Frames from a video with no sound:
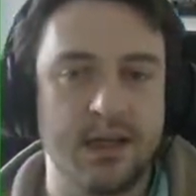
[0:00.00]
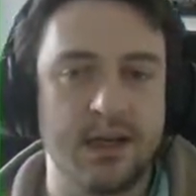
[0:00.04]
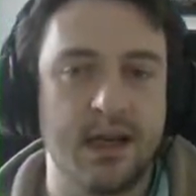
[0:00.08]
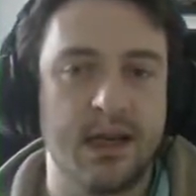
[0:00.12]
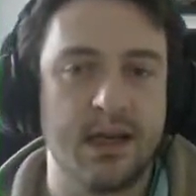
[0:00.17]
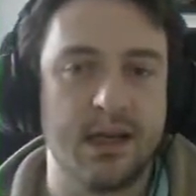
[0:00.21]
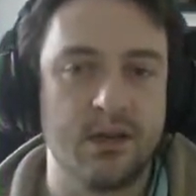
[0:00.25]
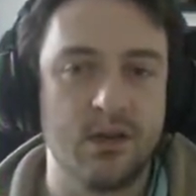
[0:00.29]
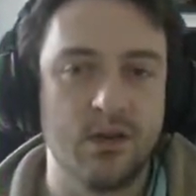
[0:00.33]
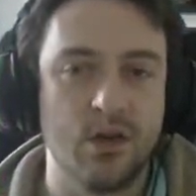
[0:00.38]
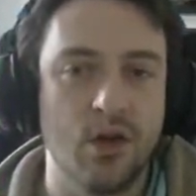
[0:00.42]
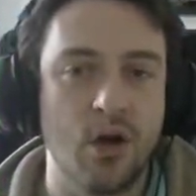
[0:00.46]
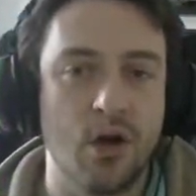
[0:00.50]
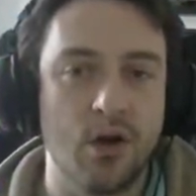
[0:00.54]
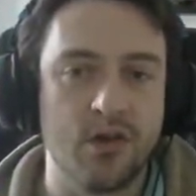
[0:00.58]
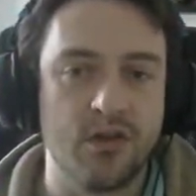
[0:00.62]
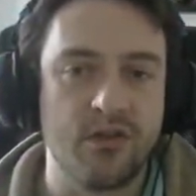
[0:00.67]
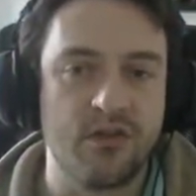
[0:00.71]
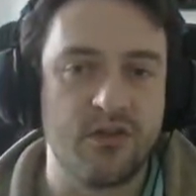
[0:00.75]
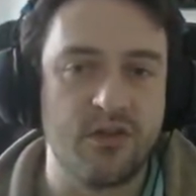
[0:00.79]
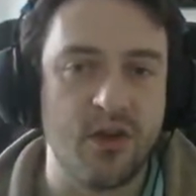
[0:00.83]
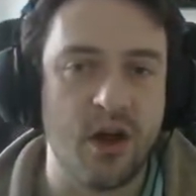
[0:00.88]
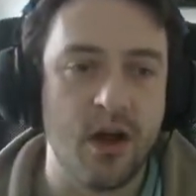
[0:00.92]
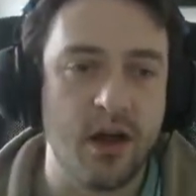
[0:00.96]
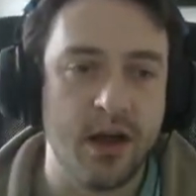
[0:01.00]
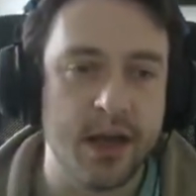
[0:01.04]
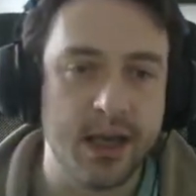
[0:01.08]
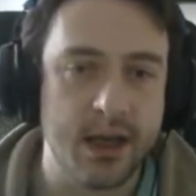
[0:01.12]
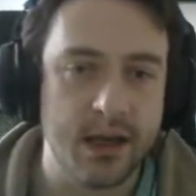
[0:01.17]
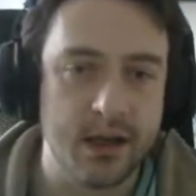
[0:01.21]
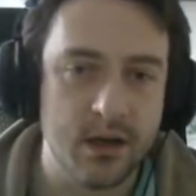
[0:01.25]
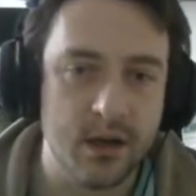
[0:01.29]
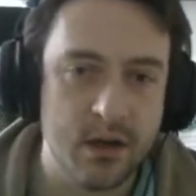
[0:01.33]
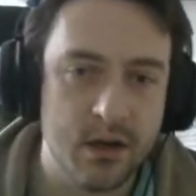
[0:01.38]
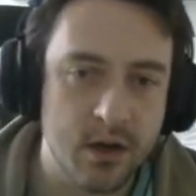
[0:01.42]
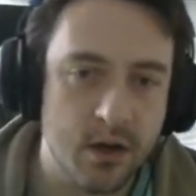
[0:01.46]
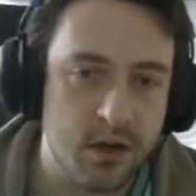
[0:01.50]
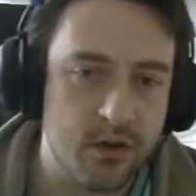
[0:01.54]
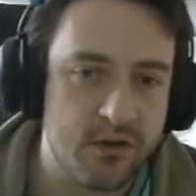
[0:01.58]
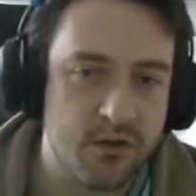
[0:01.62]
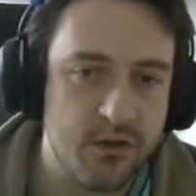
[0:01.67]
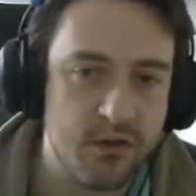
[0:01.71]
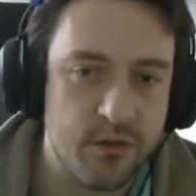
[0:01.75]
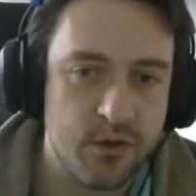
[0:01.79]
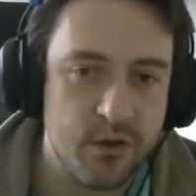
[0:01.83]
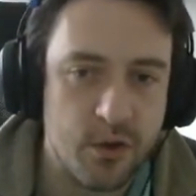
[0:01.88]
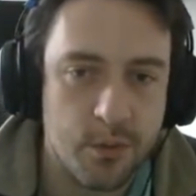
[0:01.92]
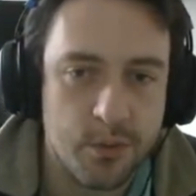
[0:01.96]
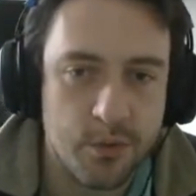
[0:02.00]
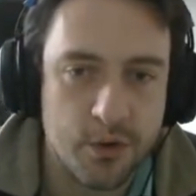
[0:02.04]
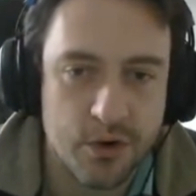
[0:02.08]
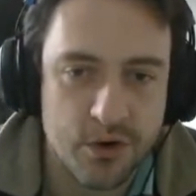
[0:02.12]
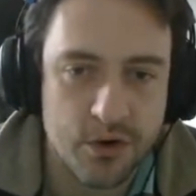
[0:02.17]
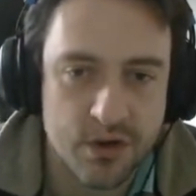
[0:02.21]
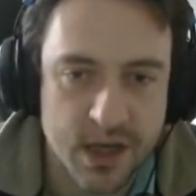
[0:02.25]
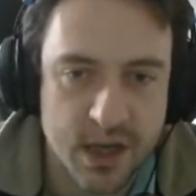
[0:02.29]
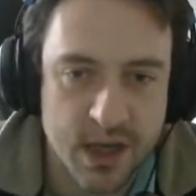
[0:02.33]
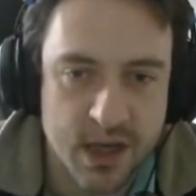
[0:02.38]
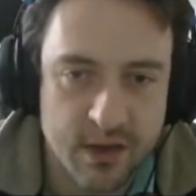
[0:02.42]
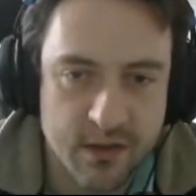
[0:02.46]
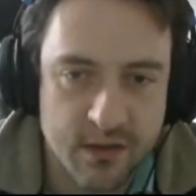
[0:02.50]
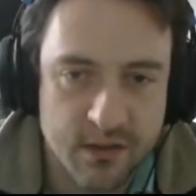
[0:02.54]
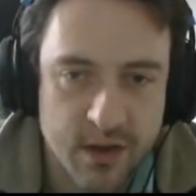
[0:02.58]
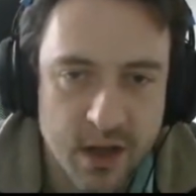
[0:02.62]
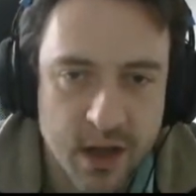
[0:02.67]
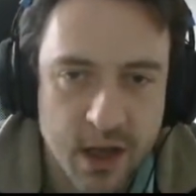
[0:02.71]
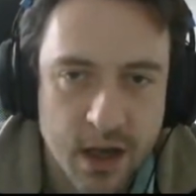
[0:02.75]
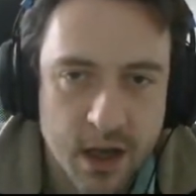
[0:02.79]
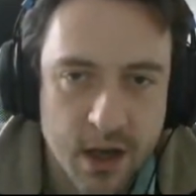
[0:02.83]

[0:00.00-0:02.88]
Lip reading: Like not starting lots of new projects,